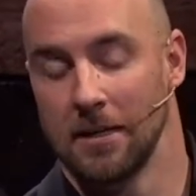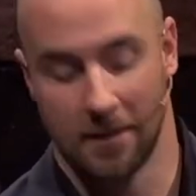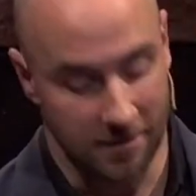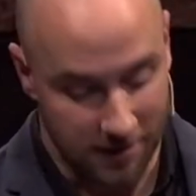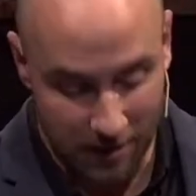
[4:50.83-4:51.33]

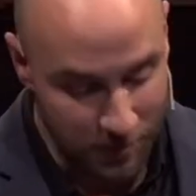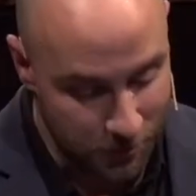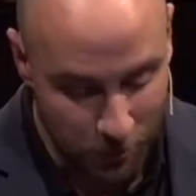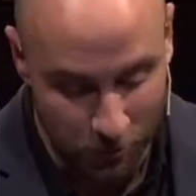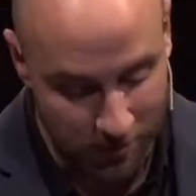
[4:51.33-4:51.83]
And the same is
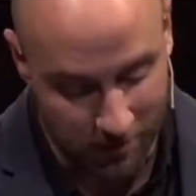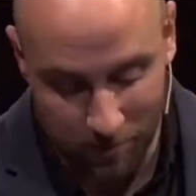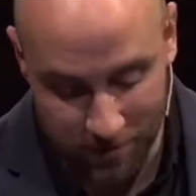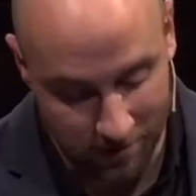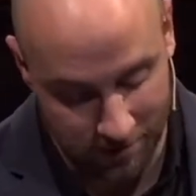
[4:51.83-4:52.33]
true with
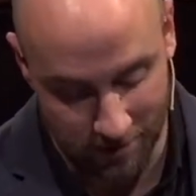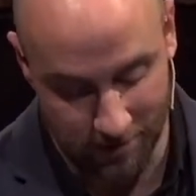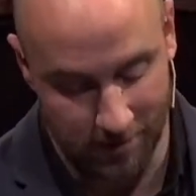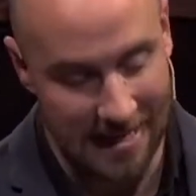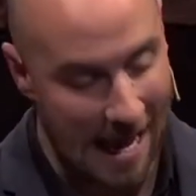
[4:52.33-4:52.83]
substances. The